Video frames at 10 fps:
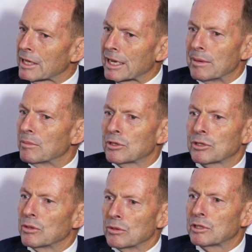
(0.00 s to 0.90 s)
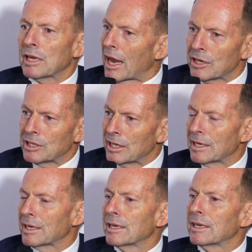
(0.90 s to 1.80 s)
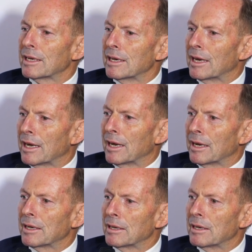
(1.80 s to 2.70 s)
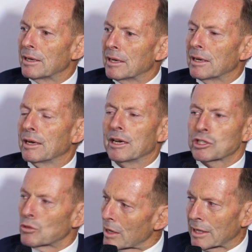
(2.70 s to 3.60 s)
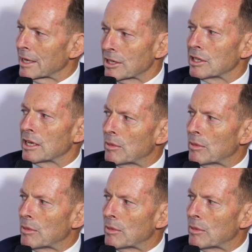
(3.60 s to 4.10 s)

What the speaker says: team to Taji as quickly as the